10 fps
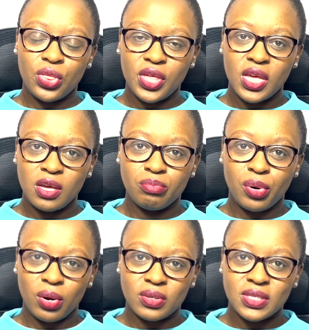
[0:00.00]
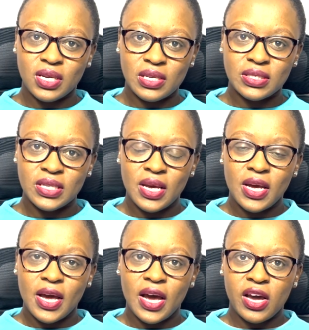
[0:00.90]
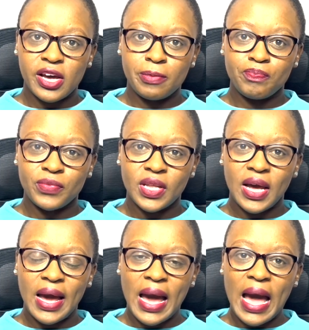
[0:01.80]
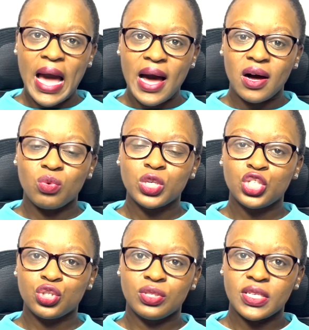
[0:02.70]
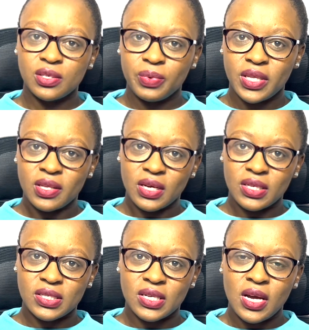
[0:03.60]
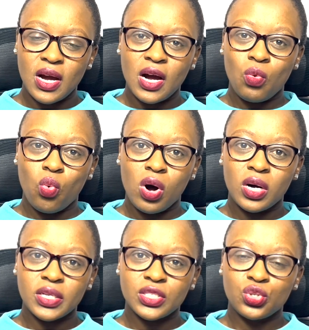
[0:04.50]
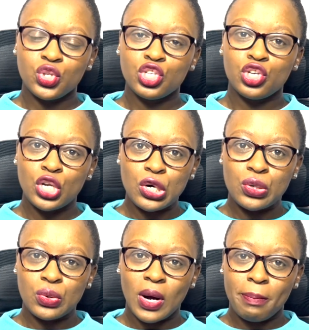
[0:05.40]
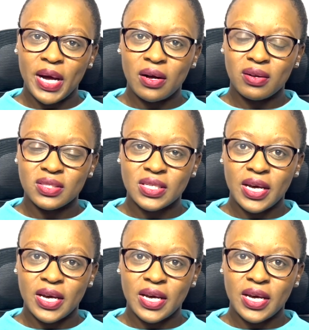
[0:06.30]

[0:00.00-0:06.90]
thinking process. How would you deal with it? What do you know about